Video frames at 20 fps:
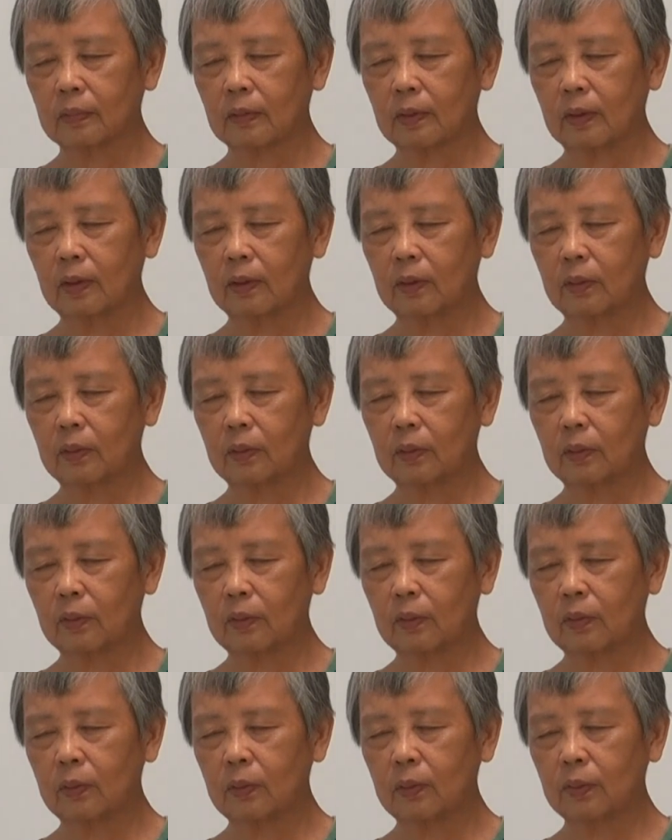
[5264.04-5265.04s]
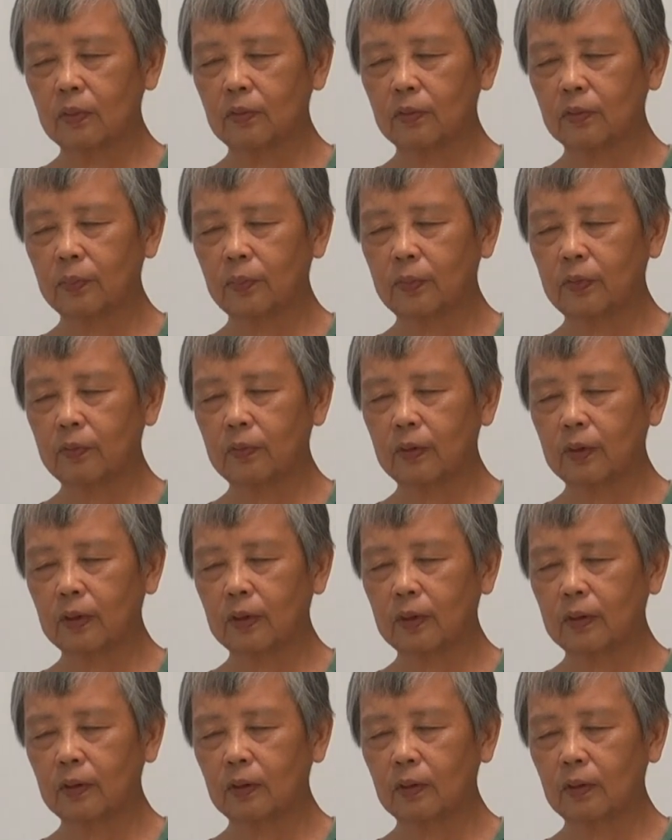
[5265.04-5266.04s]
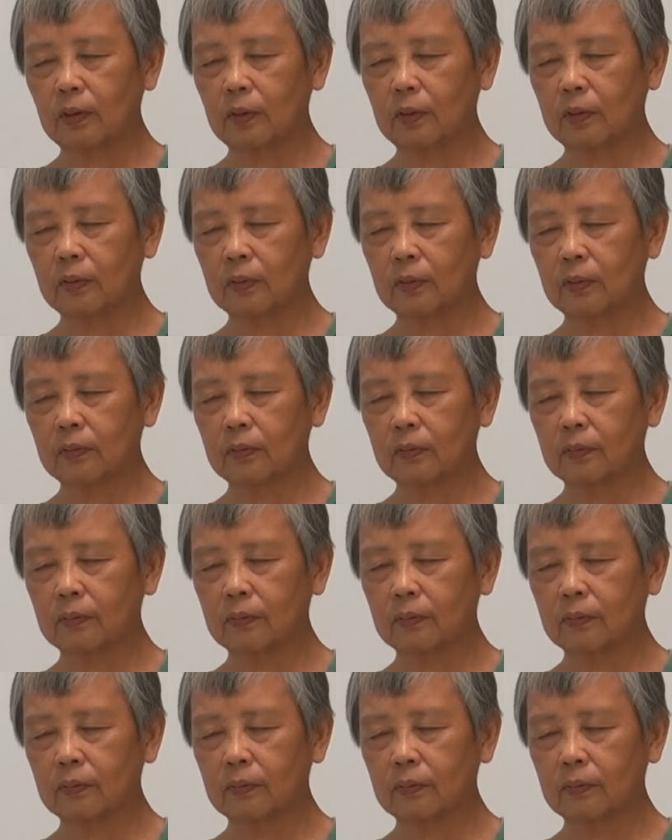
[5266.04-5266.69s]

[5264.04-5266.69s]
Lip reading: and you know it's breathing in long.